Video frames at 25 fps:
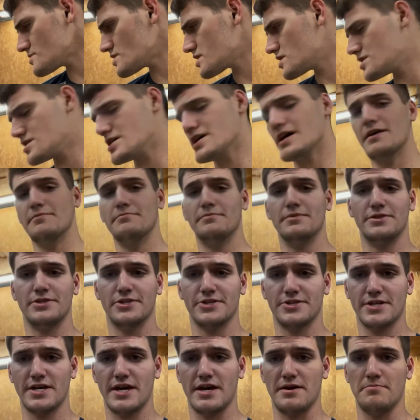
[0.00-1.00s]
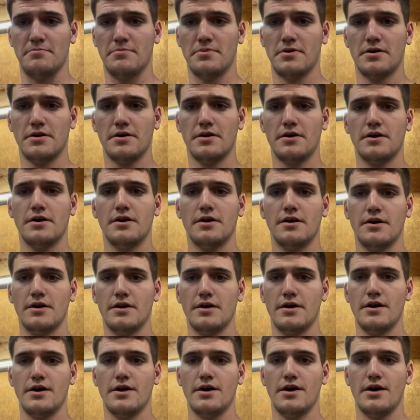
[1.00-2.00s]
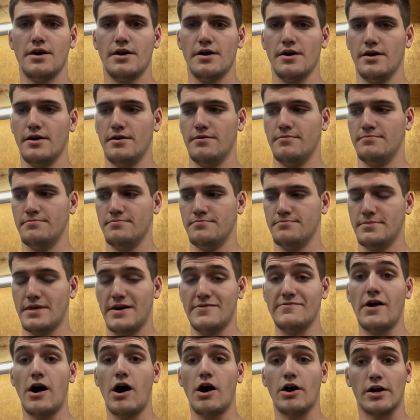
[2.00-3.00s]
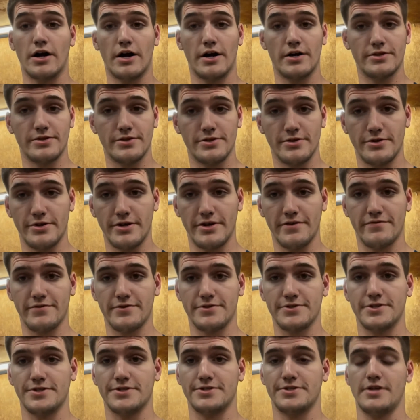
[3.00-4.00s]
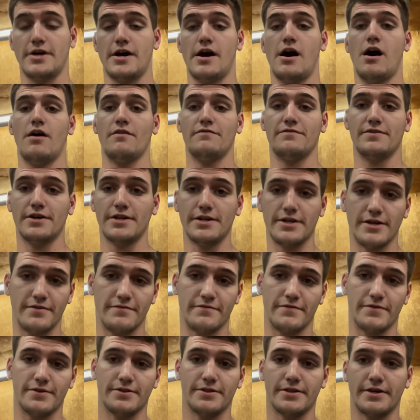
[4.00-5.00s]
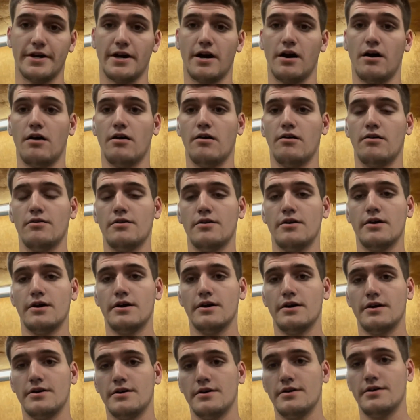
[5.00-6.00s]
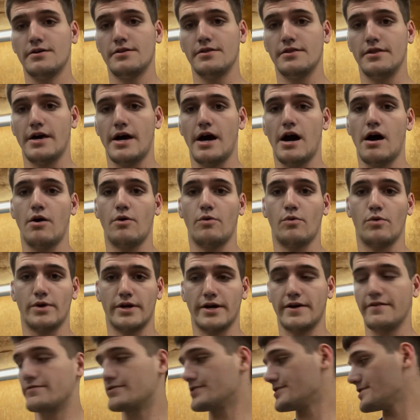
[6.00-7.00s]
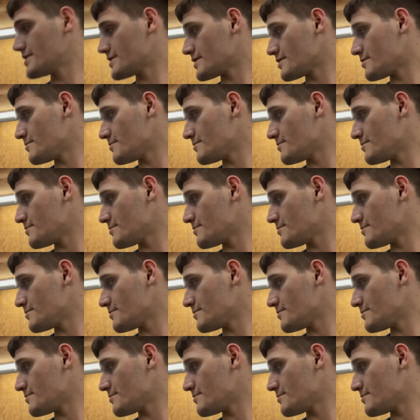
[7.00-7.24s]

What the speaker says: have been the same. They've all got their differences. They all fit different. They all whatever, Hear